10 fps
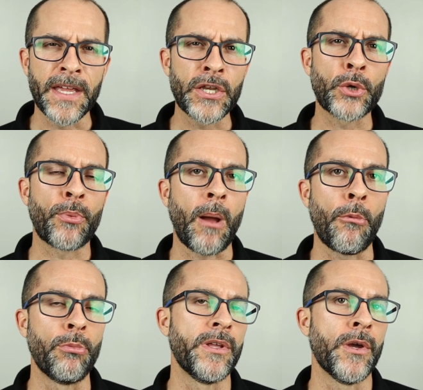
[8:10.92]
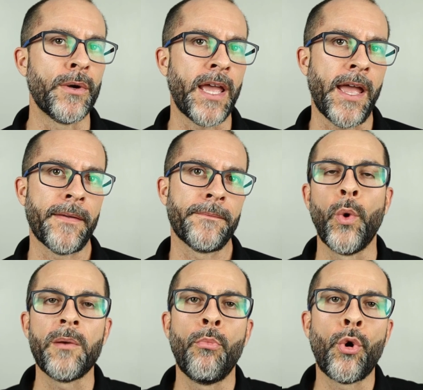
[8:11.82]
then you're probably okay.
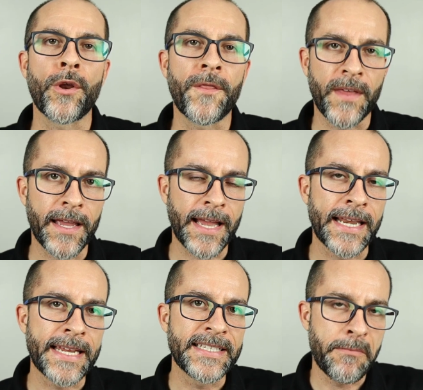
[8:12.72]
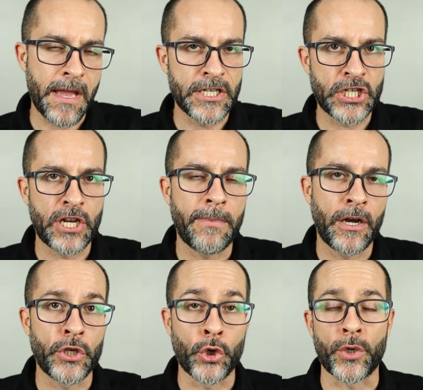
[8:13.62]
One more thing I need to mention
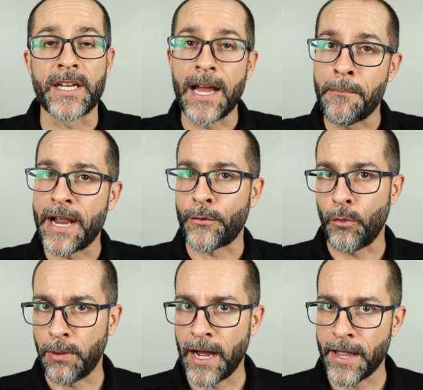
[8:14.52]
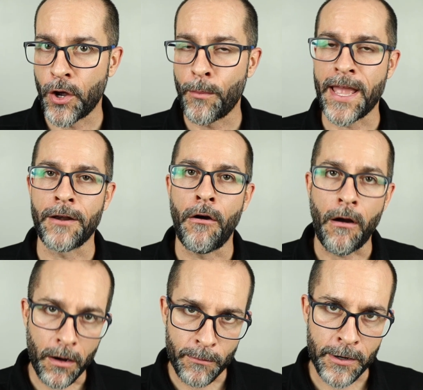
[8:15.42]
about your gut microbiome and
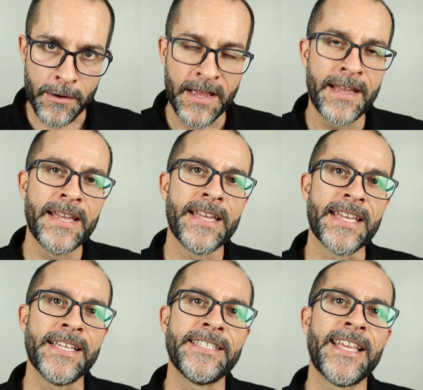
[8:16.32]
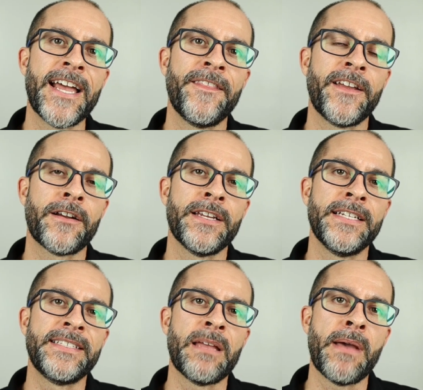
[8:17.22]
heartburn is that there
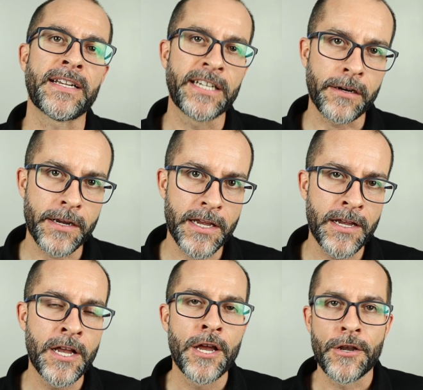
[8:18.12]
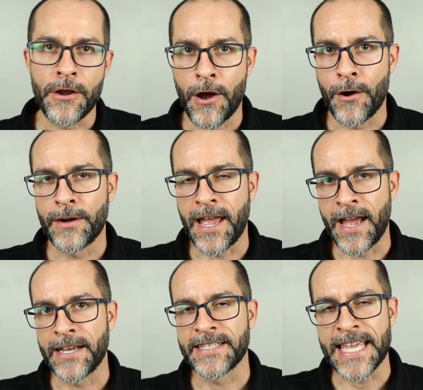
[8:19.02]
is a bacteria known
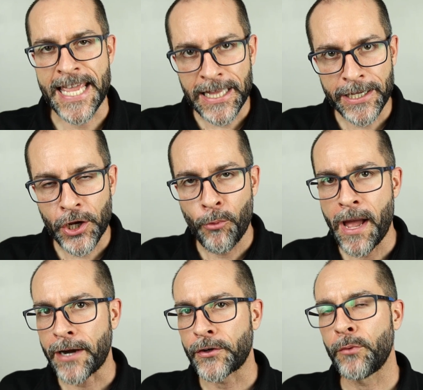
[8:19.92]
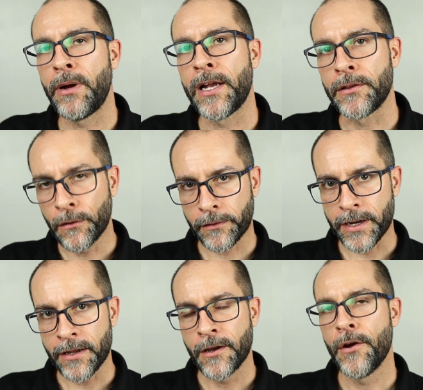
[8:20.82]
as Helicobacter
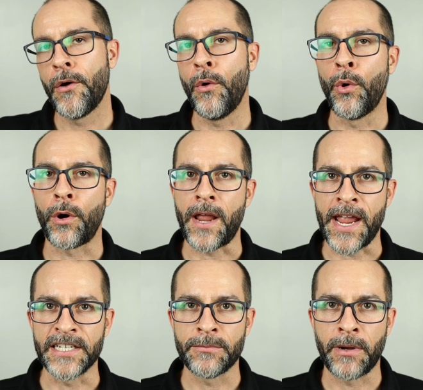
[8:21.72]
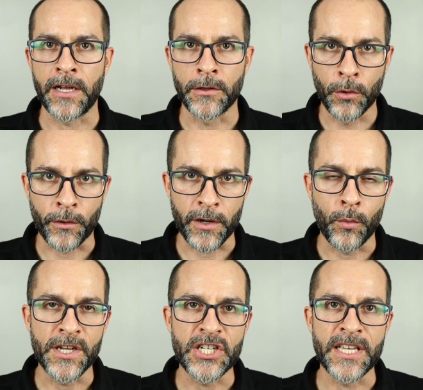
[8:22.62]
pylori, or H. pylori,
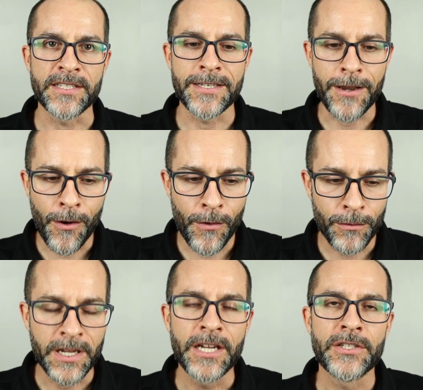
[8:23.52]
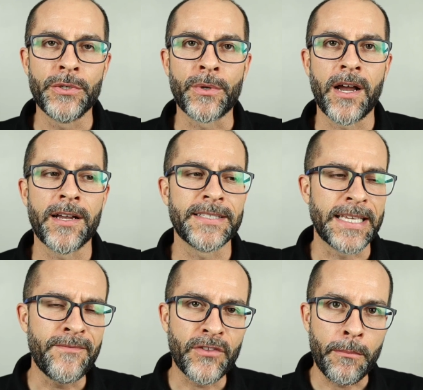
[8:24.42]
which is known to cause
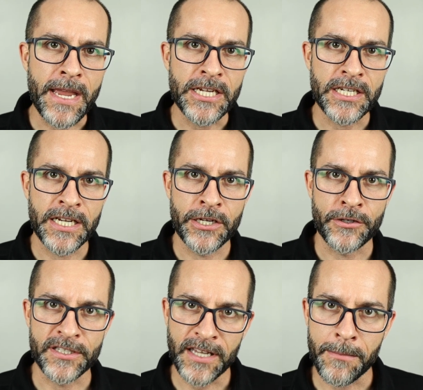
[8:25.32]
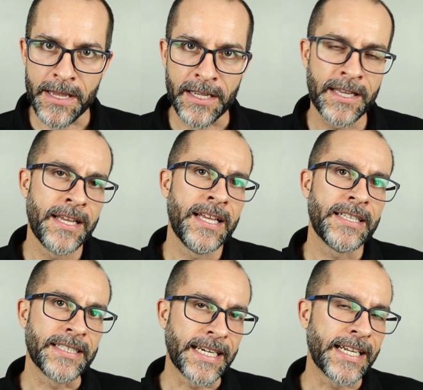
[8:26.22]
inflammation in your stomach,
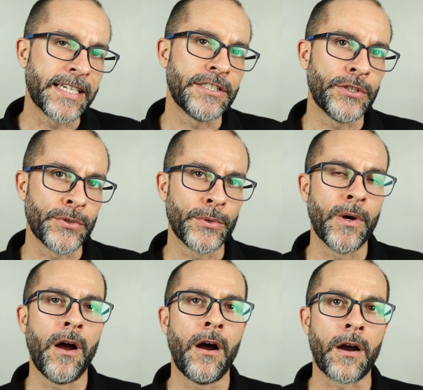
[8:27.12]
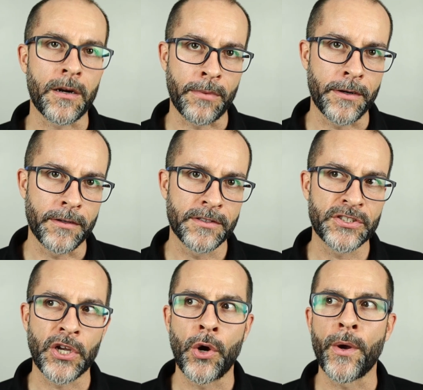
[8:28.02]
leading to heartburn.
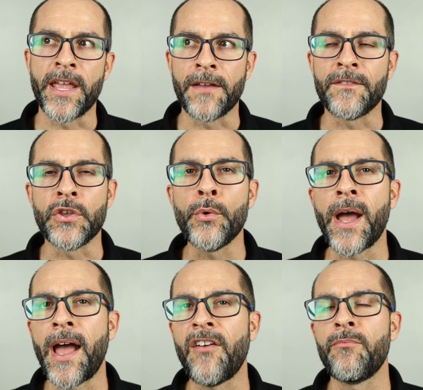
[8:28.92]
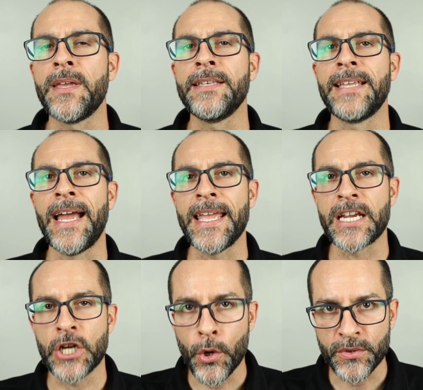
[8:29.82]
So if you have been
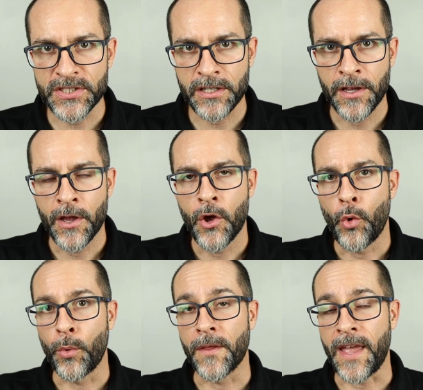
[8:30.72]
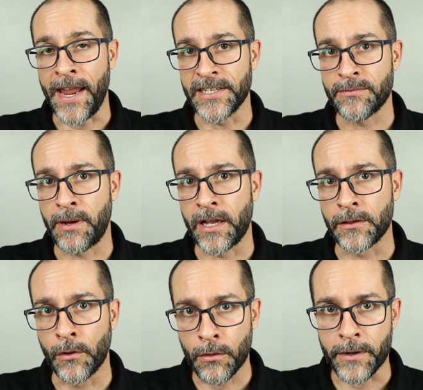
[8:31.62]
diagnosed with H.
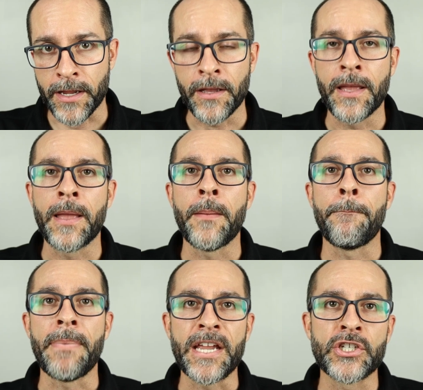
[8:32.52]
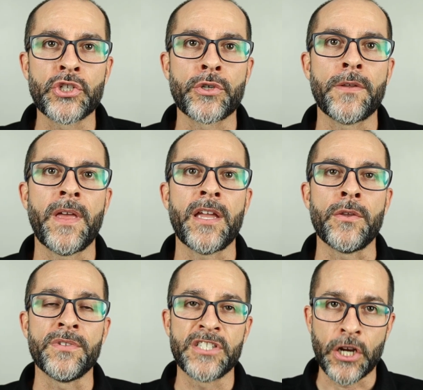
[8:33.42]
pylori, make sure that
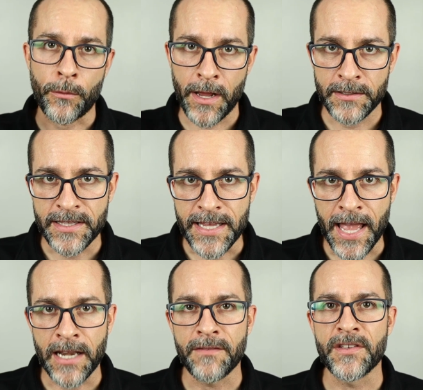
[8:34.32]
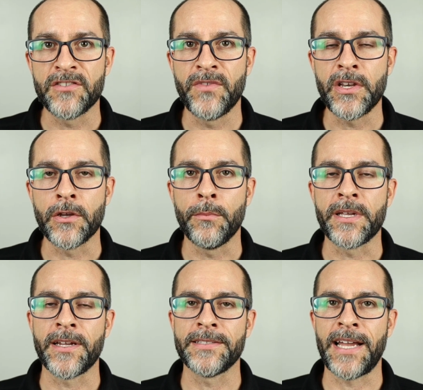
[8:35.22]
you stick around to the end of this video,
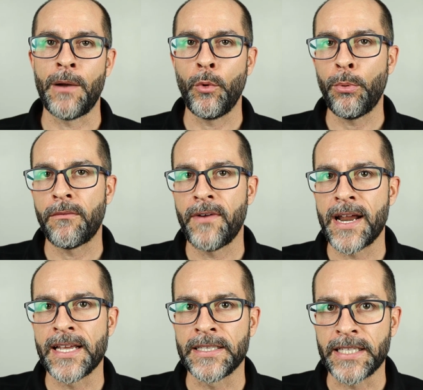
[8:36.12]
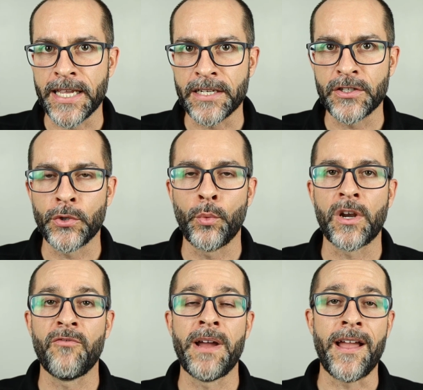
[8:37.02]
because I will provide a link to
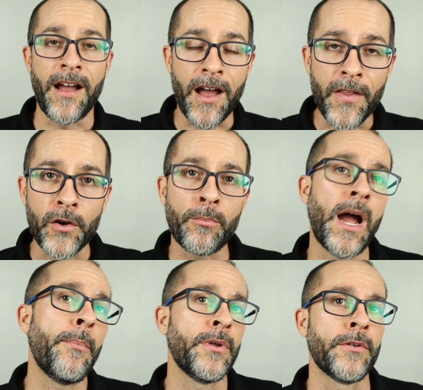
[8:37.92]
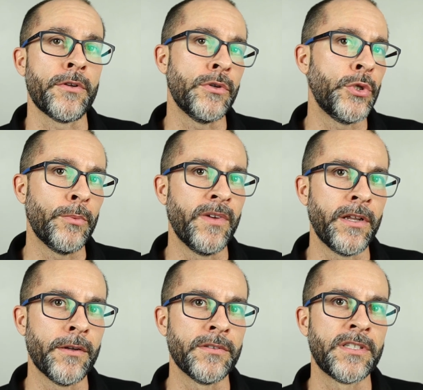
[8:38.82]
one of my other popular YouTube
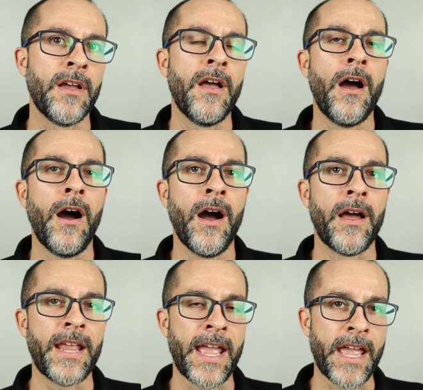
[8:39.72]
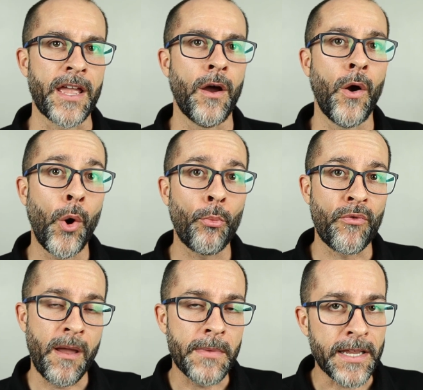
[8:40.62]
videos on a
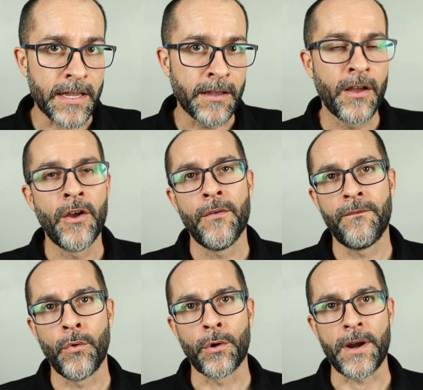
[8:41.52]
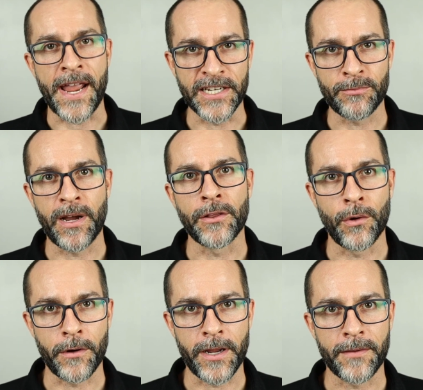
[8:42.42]
home remedy for H.
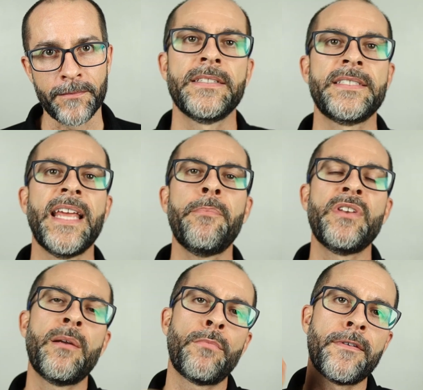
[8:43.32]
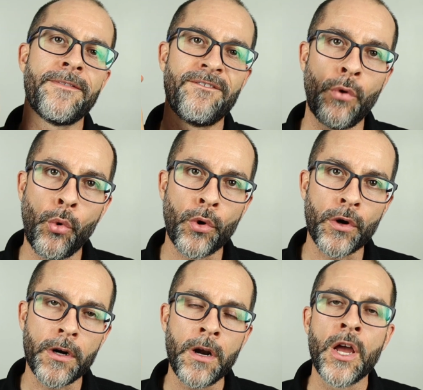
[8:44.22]
pylori. Step number
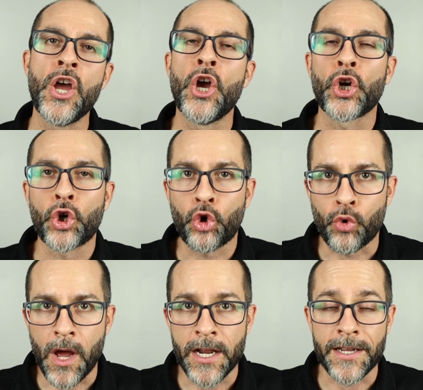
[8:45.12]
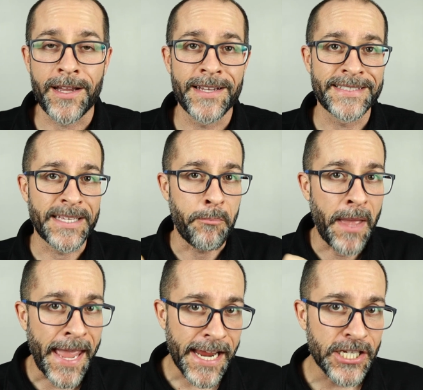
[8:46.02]
four, chronic
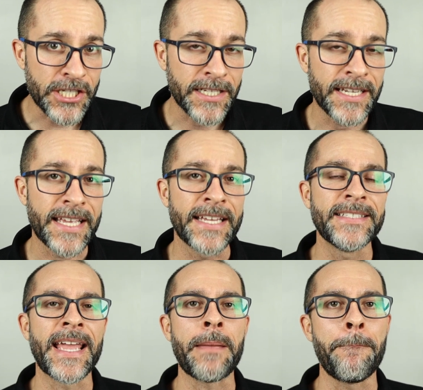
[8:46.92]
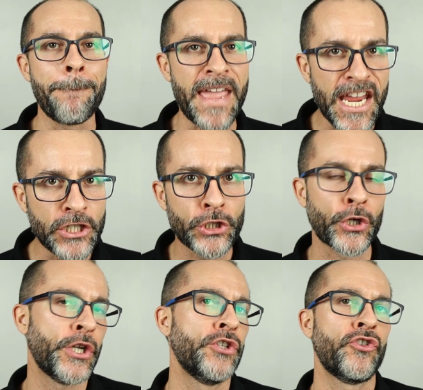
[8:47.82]
constipation is a
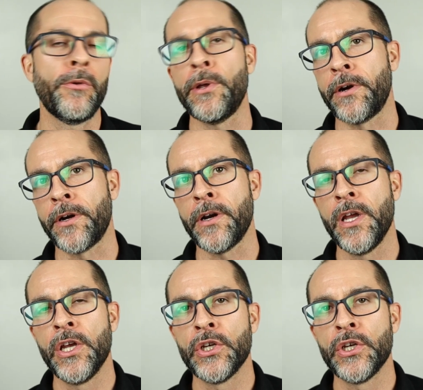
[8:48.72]
major contributor